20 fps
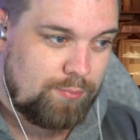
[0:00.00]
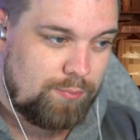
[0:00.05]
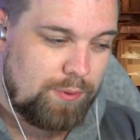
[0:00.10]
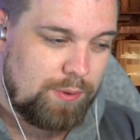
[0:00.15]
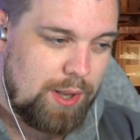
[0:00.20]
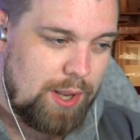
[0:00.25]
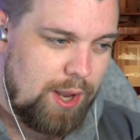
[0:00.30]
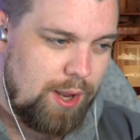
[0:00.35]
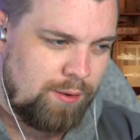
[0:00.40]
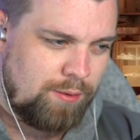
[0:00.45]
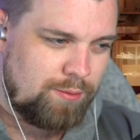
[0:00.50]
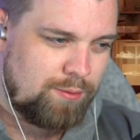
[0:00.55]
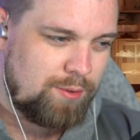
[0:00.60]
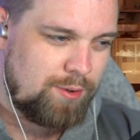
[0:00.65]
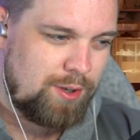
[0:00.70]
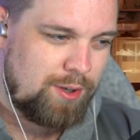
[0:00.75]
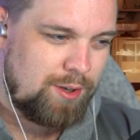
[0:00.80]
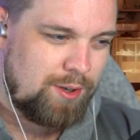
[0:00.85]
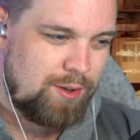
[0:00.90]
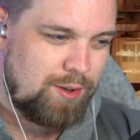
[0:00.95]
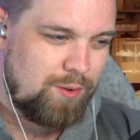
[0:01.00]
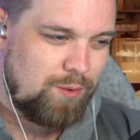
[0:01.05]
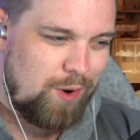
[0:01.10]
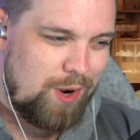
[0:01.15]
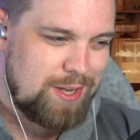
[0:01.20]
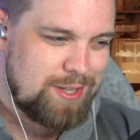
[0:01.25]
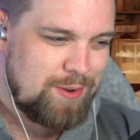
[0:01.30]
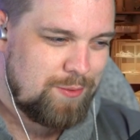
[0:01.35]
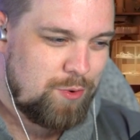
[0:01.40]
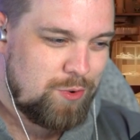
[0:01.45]
Hey, why
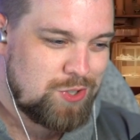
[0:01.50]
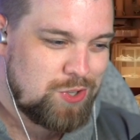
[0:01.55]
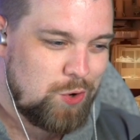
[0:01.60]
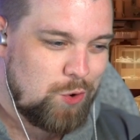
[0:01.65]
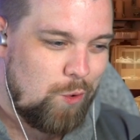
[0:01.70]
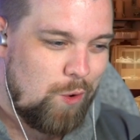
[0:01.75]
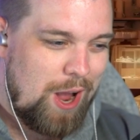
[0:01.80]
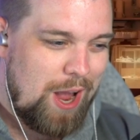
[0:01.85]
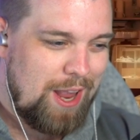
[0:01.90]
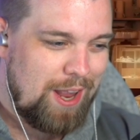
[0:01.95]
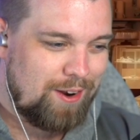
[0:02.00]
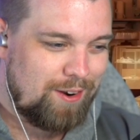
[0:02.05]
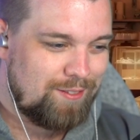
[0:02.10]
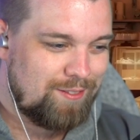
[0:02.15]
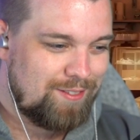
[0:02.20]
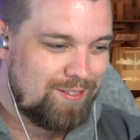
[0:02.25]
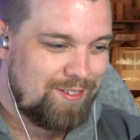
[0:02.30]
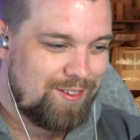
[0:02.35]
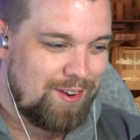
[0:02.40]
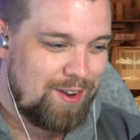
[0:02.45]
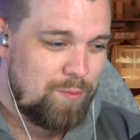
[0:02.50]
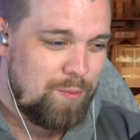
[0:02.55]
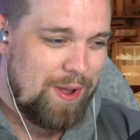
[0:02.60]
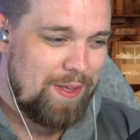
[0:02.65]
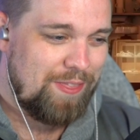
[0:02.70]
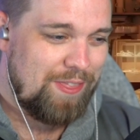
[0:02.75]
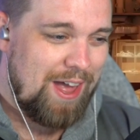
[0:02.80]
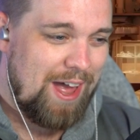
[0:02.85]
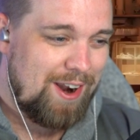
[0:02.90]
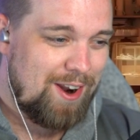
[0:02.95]
is everyone so quiet? Am I
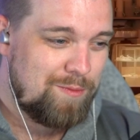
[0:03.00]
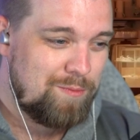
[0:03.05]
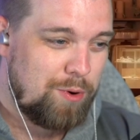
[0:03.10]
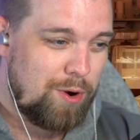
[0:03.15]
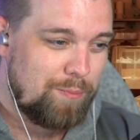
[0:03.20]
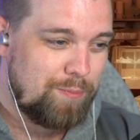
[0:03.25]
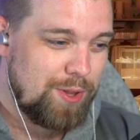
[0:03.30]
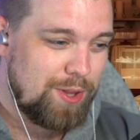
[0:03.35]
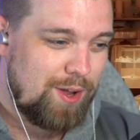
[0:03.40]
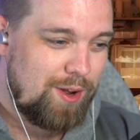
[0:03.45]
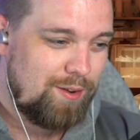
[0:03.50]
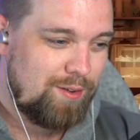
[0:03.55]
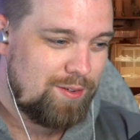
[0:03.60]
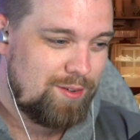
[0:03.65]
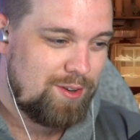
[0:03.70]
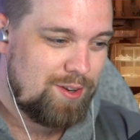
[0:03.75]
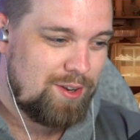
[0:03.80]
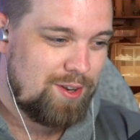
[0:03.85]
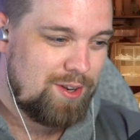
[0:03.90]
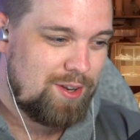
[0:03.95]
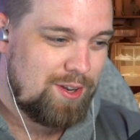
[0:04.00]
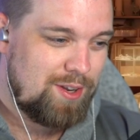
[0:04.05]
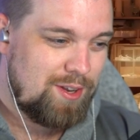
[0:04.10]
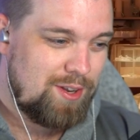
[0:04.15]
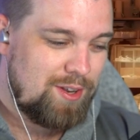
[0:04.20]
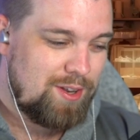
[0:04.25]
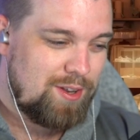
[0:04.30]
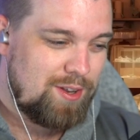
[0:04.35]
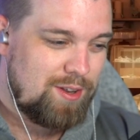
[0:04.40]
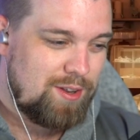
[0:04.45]
that unpopular?
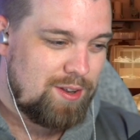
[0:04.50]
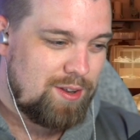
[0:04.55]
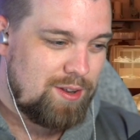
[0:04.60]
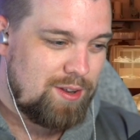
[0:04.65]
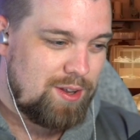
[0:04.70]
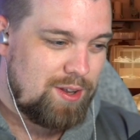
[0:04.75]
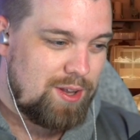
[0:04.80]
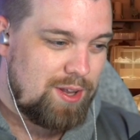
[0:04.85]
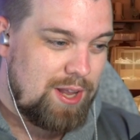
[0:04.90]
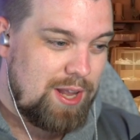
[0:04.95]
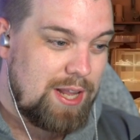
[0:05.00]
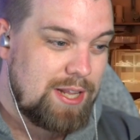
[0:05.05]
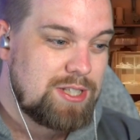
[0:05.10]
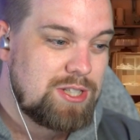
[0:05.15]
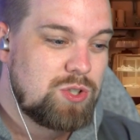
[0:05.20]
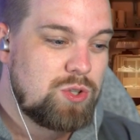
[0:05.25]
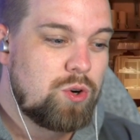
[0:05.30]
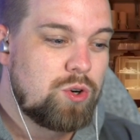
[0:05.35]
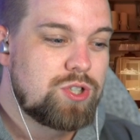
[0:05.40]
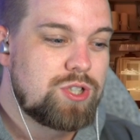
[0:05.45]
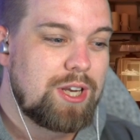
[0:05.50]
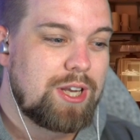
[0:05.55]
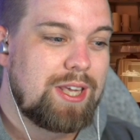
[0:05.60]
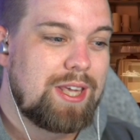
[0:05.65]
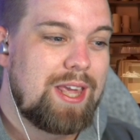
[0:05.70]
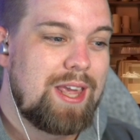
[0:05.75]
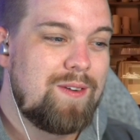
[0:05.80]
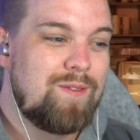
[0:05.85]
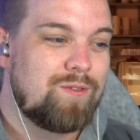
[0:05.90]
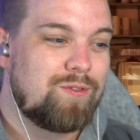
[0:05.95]
It's Dokja
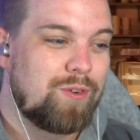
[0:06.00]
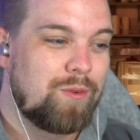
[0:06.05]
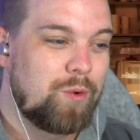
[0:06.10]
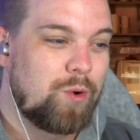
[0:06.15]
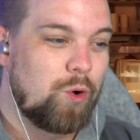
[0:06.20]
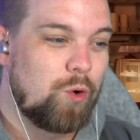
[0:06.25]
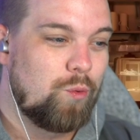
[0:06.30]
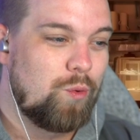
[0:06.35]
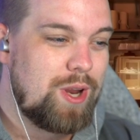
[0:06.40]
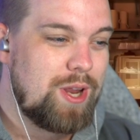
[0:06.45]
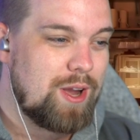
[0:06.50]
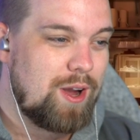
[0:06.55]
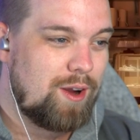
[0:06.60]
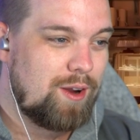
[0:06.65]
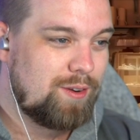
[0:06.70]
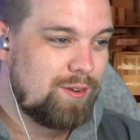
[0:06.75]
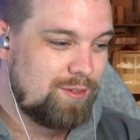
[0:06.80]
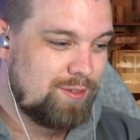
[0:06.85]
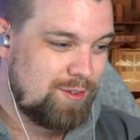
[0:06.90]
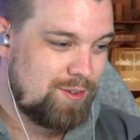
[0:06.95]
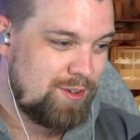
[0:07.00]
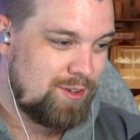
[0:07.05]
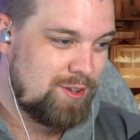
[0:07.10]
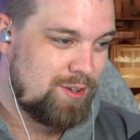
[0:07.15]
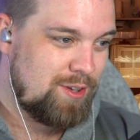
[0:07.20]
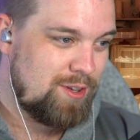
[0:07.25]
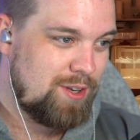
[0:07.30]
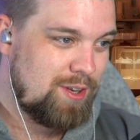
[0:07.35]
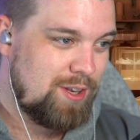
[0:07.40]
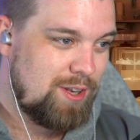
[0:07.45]
Kim from Korea.
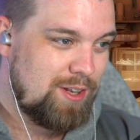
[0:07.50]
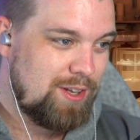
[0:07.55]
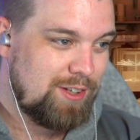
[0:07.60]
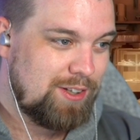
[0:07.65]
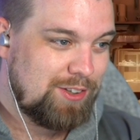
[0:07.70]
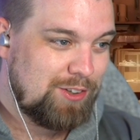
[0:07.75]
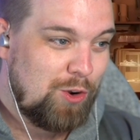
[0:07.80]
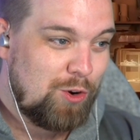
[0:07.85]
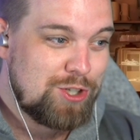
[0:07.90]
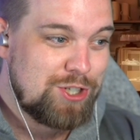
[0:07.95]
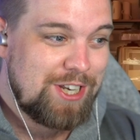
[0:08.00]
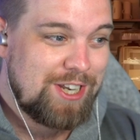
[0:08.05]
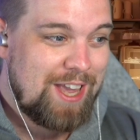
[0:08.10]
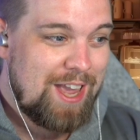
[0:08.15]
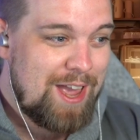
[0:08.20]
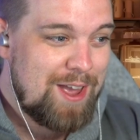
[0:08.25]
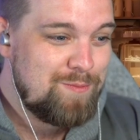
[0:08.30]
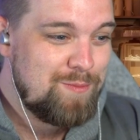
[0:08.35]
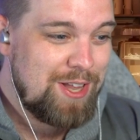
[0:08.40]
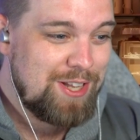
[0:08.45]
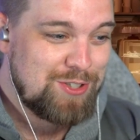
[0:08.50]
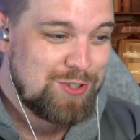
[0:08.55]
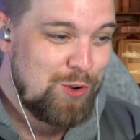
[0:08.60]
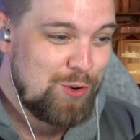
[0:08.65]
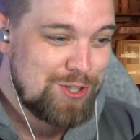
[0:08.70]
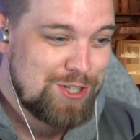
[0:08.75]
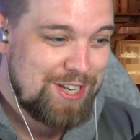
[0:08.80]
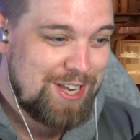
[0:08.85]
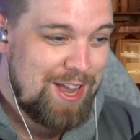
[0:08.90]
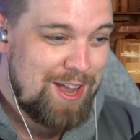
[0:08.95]
Dokja Kim! It's
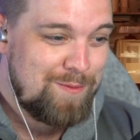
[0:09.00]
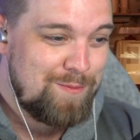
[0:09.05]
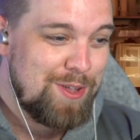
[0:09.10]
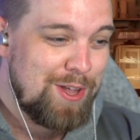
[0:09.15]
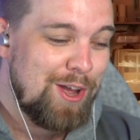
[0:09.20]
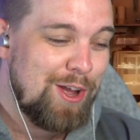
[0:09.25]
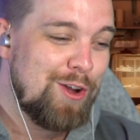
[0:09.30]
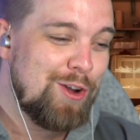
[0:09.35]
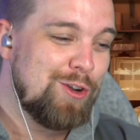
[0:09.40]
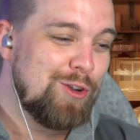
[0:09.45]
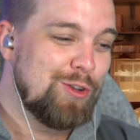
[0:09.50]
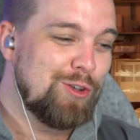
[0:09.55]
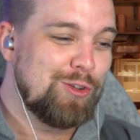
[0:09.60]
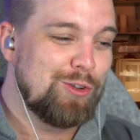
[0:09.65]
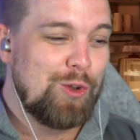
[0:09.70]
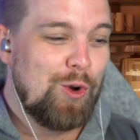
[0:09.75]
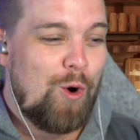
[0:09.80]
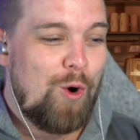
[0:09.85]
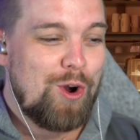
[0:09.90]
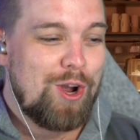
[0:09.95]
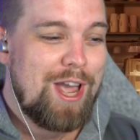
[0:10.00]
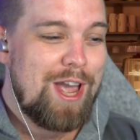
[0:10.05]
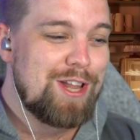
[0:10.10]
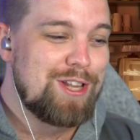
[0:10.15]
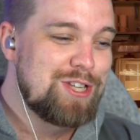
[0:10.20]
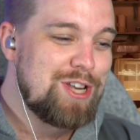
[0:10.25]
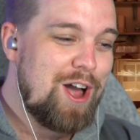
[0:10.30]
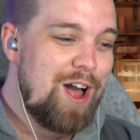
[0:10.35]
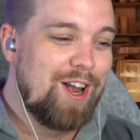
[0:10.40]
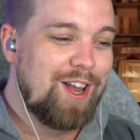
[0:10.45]
Dokja Kim!
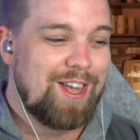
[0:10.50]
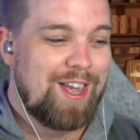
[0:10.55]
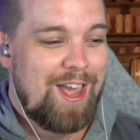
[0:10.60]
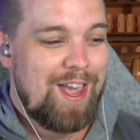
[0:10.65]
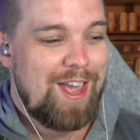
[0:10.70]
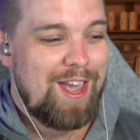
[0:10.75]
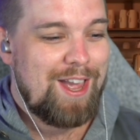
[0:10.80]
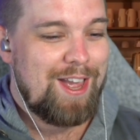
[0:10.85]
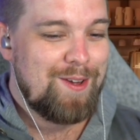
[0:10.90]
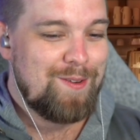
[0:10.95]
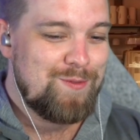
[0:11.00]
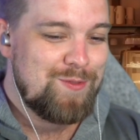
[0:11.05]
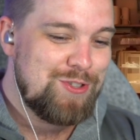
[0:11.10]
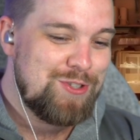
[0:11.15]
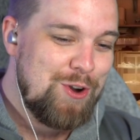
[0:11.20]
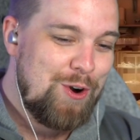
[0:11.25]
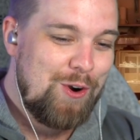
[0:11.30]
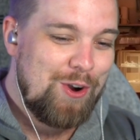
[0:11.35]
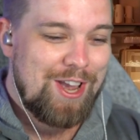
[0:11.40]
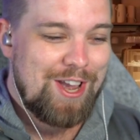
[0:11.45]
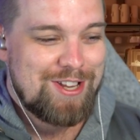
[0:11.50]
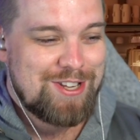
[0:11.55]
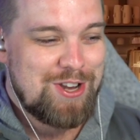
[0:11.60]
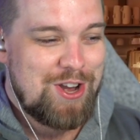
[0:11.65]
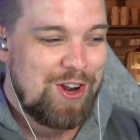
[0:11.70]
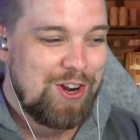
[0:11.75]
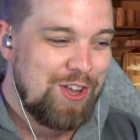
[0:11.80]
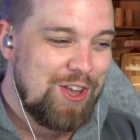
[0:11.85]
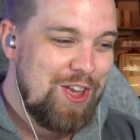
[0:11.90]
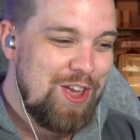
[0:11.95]
Dokja Kim!
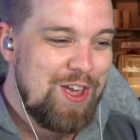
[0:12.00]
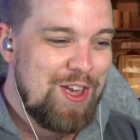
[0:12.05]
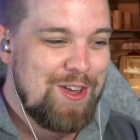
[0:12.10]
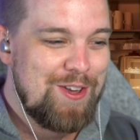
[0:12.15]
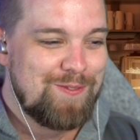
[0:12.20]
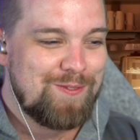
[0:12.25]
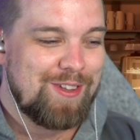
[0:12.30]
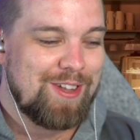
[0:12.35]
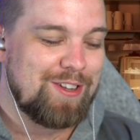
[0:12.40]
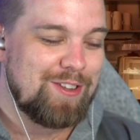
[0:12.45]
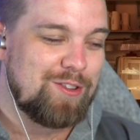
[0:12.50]
Dokja Kim!